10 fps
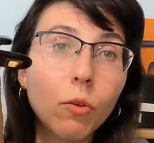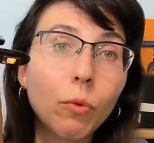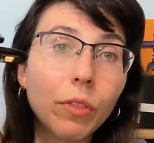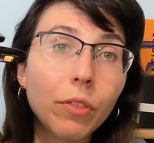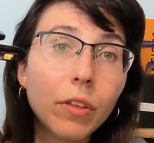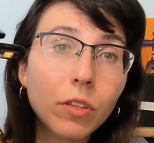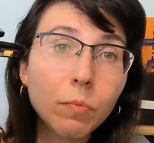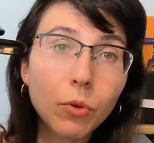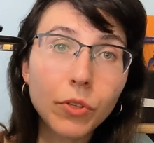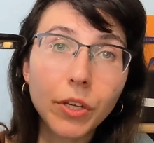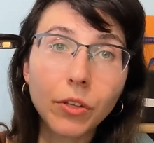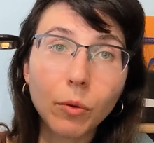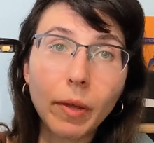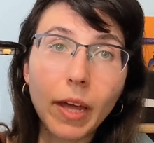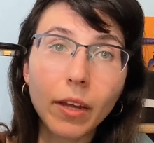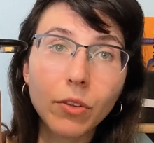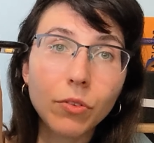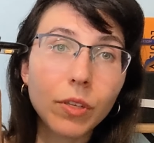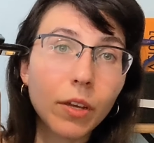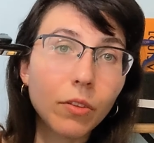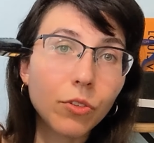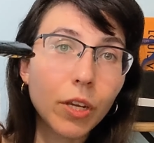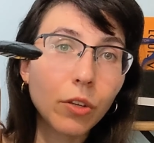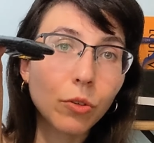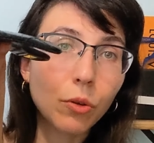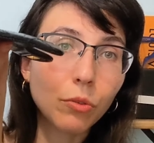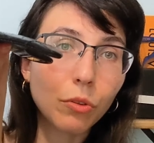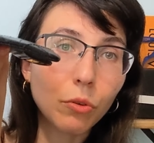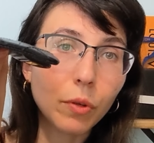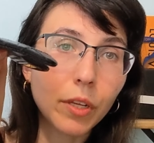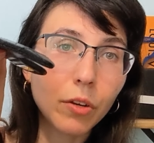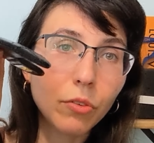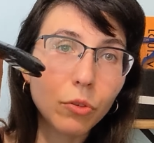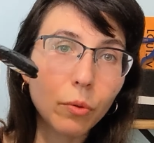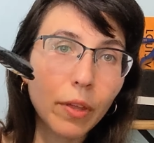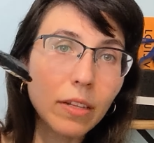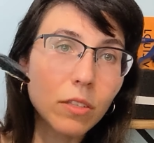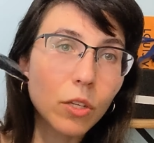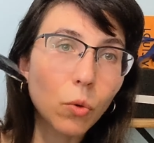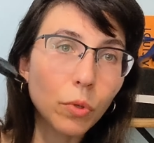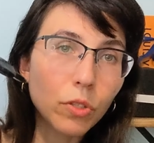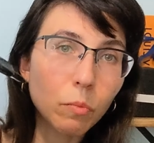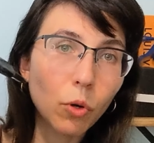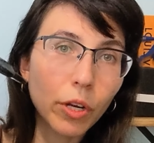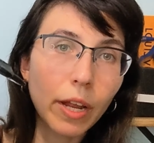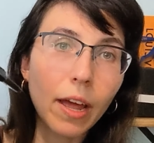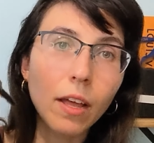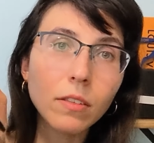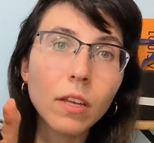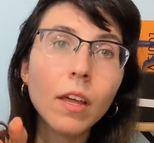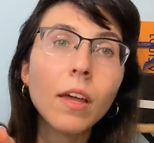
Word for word: with this particular bag you see how the chain goes through here so that's the only support it has